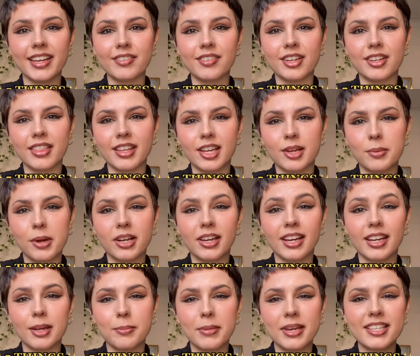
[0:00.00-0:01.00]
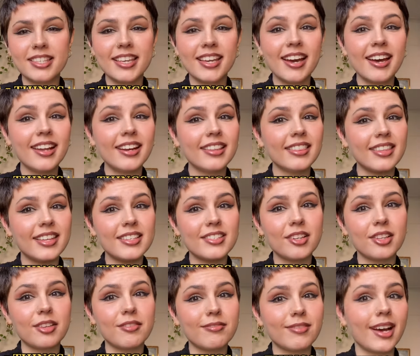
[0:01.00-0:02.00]
Thing thinking about getting a pixie cut,
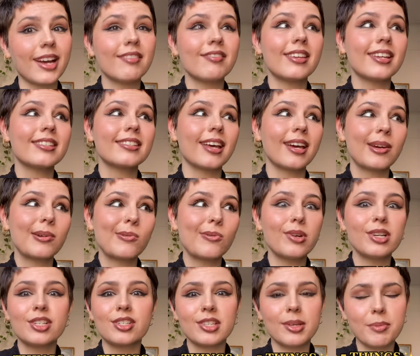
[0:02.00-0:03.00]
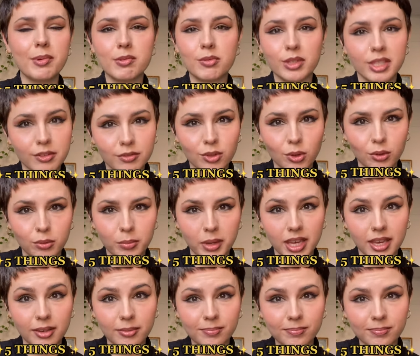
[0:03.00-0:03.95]
these are the five things I wish someone would have told me.